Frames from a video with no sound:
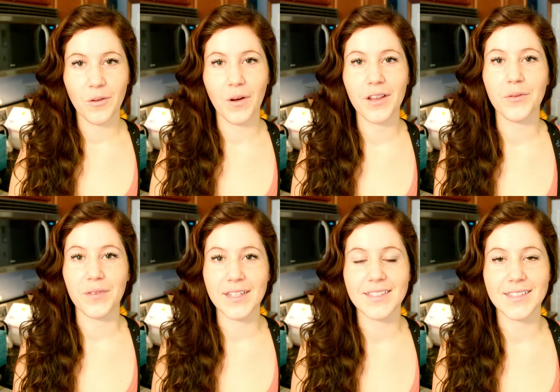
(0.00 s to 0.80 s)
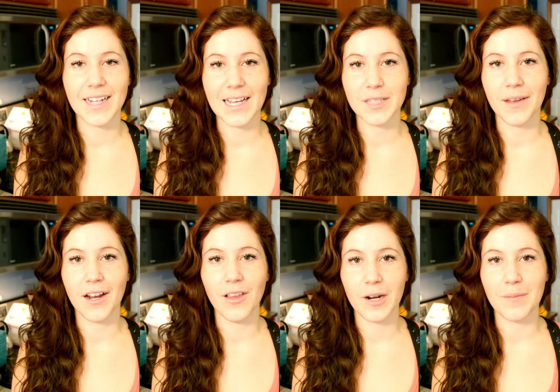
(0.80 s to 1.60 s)
One of the reasons that I spent
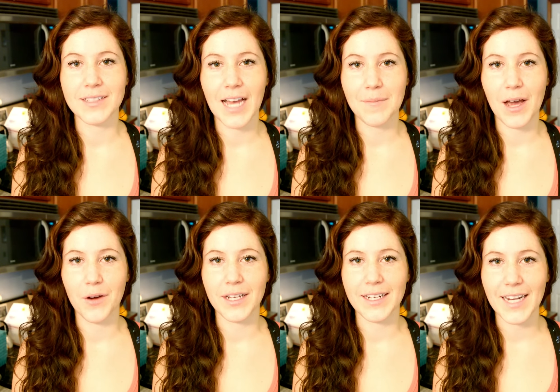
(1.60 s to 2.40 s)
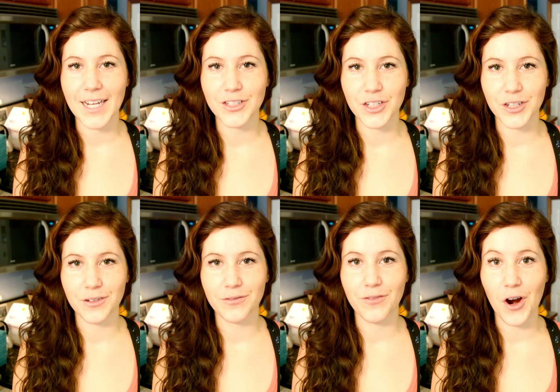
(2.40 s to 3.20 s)
a lot of my time out in nature,
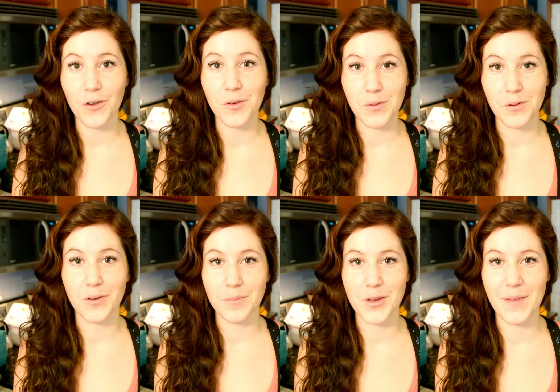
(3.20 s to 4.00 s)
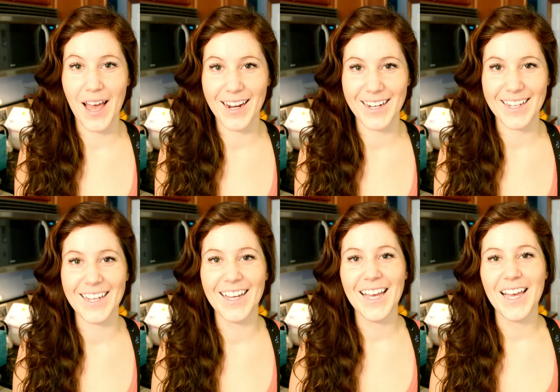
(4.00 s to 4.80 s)
far removed from
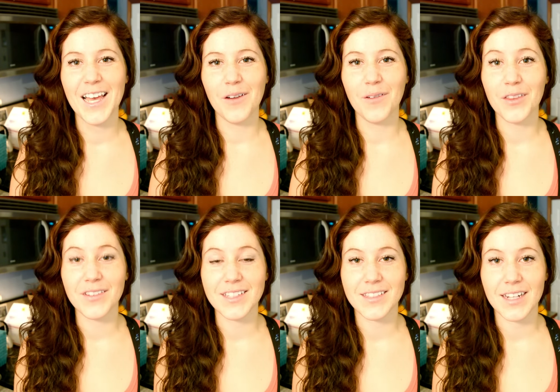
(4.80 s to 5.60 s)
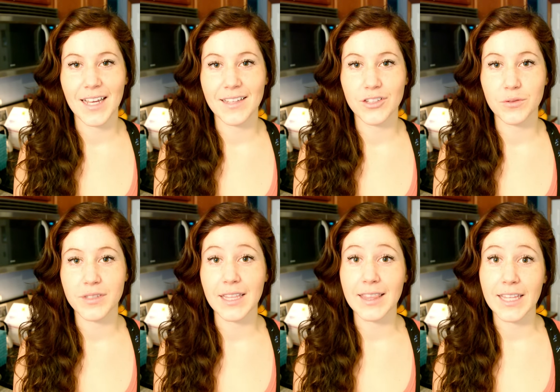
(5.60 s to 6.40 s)
humanity, and one of the reasons that I choose
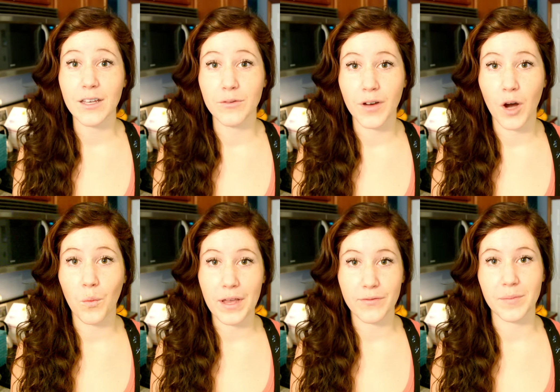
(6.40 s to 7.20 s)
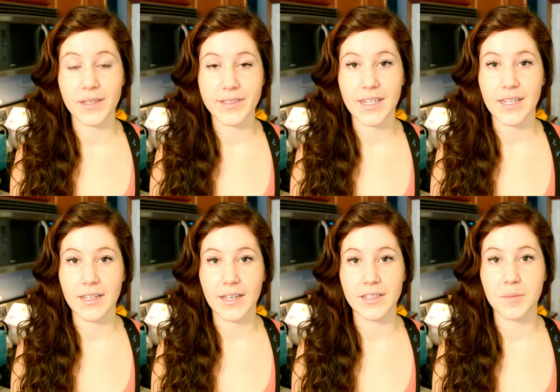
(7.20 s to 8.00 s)
to live away from the
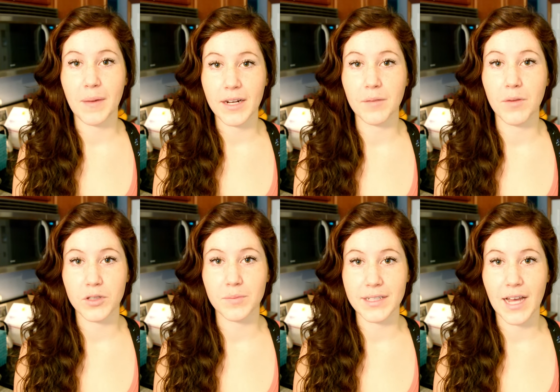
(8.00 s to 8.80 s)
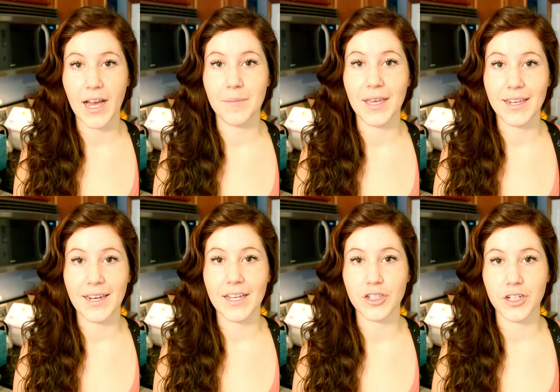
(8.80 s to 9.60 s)
city and spending most of my time in
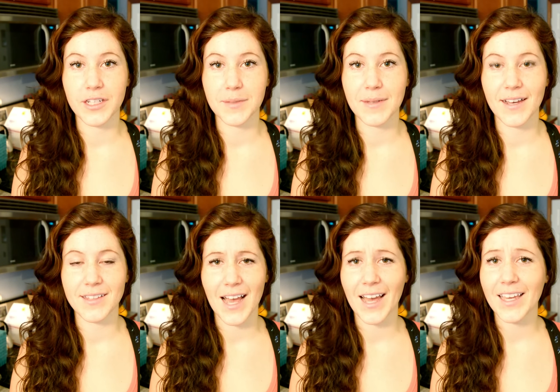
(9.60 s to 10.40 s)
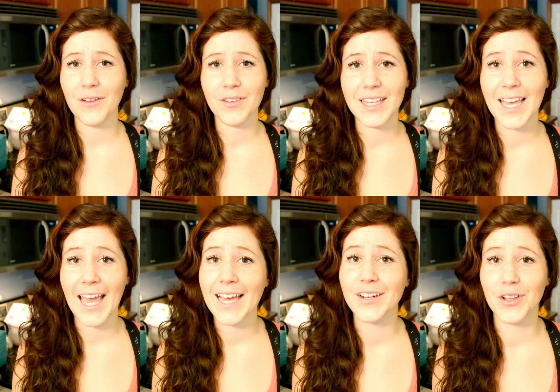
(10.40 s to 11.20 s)
nature is because I can't really
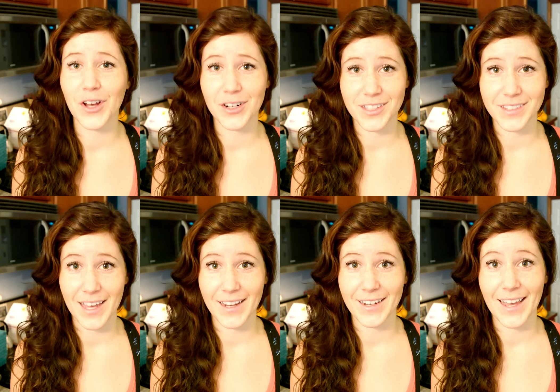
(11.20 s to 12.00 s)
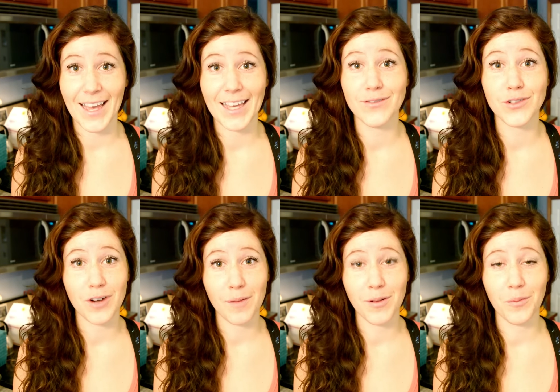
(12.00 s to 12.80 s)
handle our society. I have
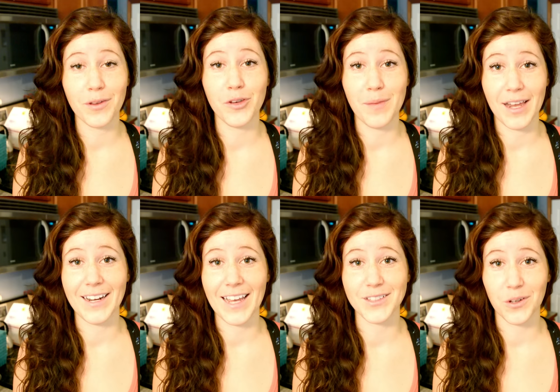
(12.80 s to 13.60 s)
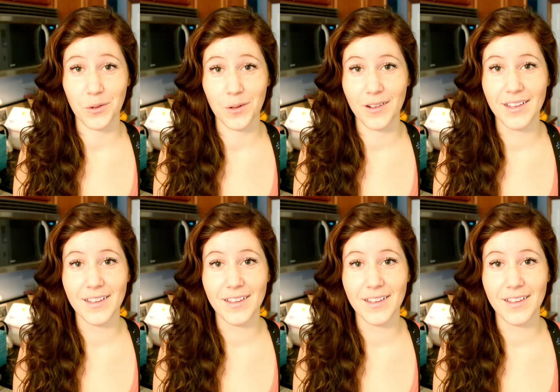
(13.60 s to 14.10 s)
trouble with humanity as a whole.